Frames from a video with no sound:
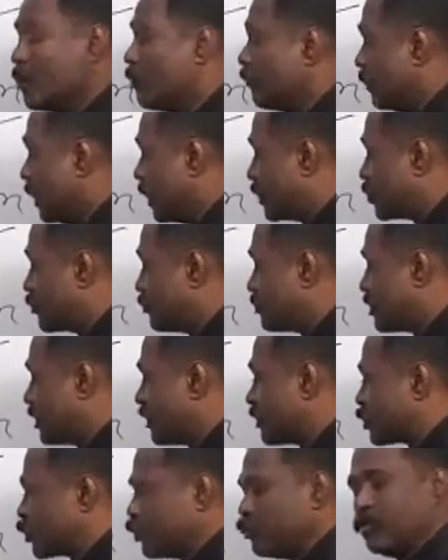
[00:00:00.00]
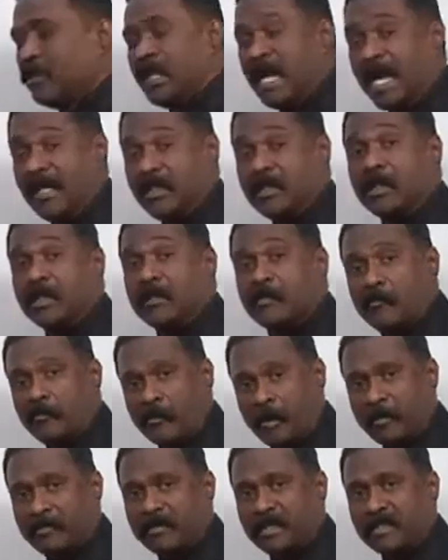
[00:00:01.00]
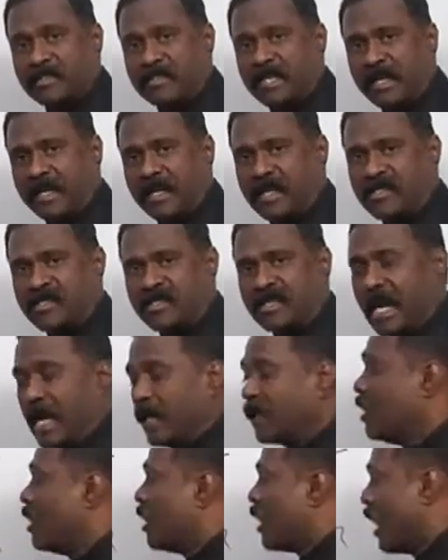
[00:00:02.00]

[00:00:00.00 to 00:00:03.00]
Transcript: We are choosing two lines from the second set.